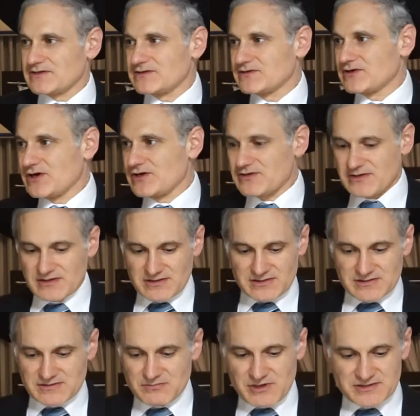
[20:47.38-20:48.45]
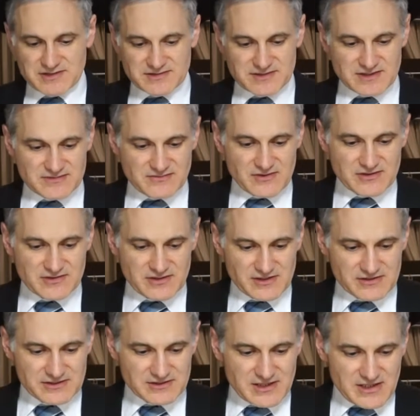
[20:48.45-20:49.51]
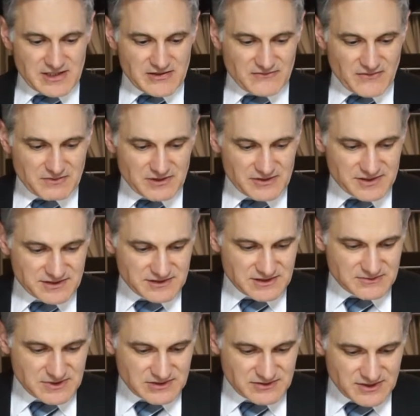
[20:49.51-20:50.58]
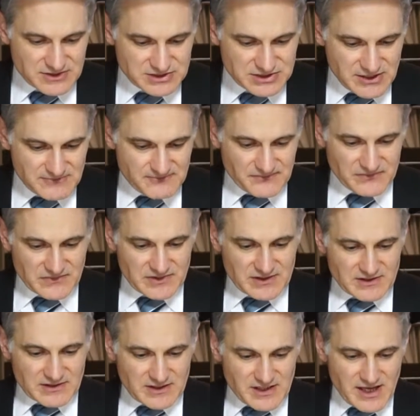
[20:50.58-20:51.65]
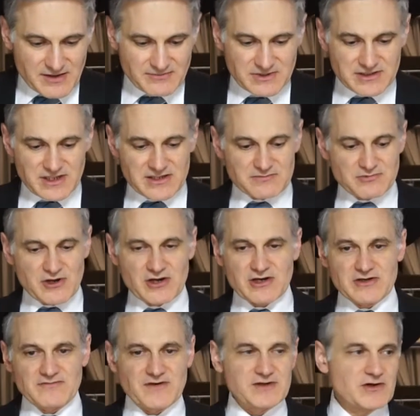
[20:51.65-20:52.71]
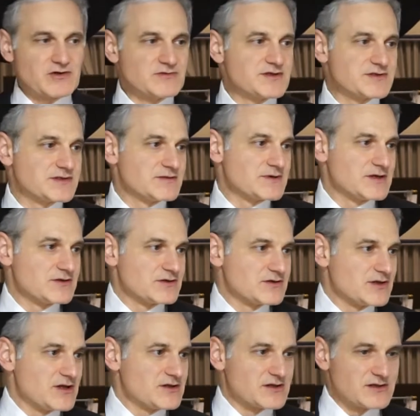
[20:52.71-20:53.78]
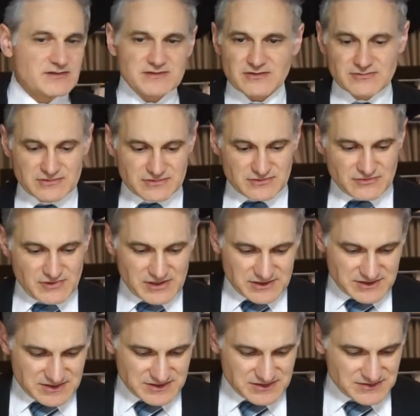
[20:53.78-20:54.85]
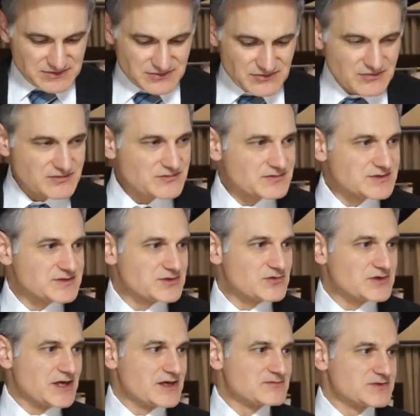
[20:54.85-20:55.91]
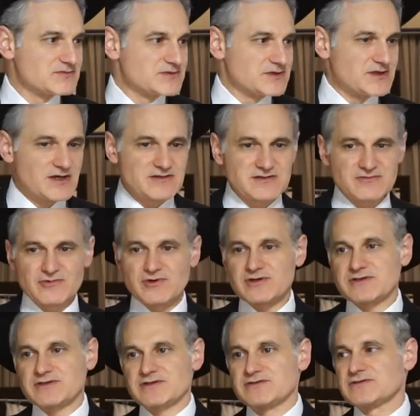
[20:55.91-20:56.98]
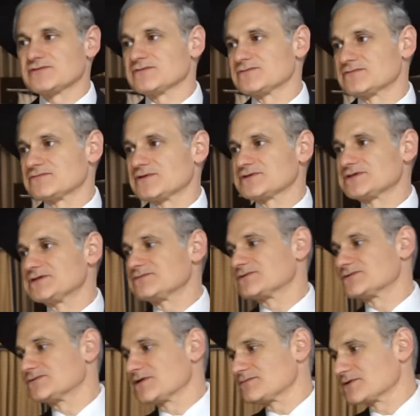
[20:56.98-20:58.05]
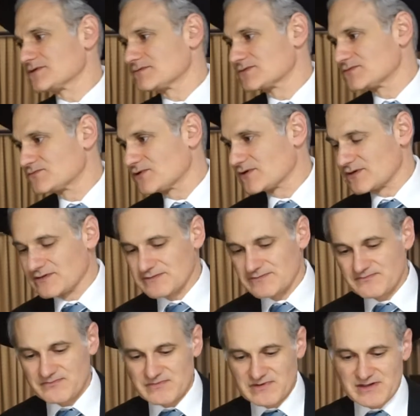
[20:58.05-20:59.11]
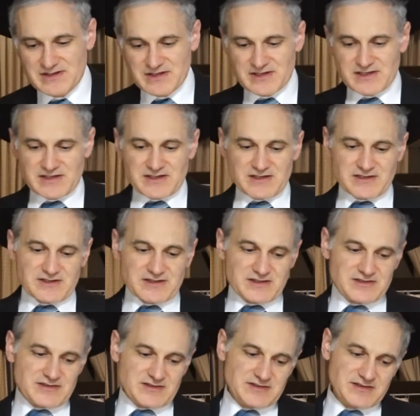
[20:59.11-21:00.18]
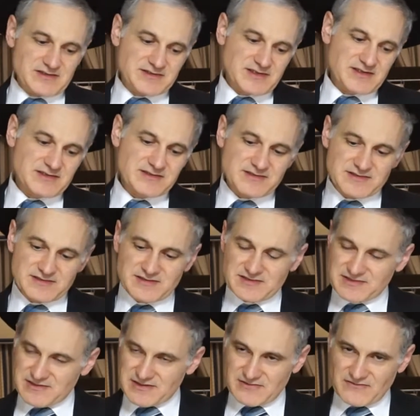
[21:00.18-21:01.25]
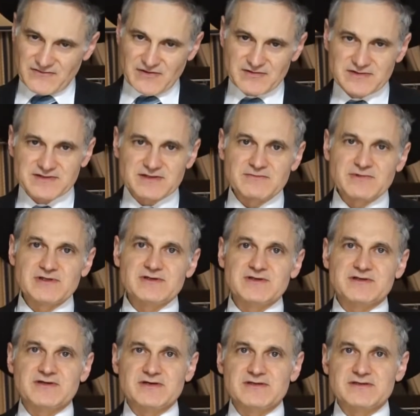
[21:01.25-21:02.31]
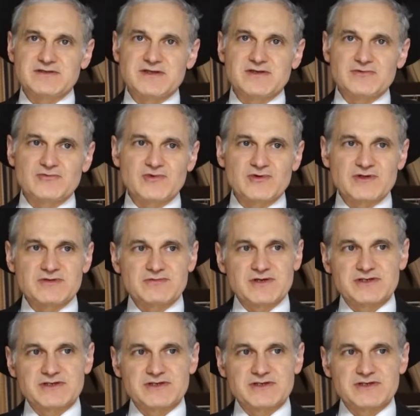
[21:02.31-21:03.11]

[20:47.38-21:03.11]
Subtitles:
The pasuk says very clearly, if I'm going to listen to the mitzvah Hashem, I'm going to get a bracha. If I don't listen, I'm getting a klala. So there's no games over here. How does it work that the Rosh Yeshiva, the Rebbe, gives you a bracha? He says very similarly aside that it works with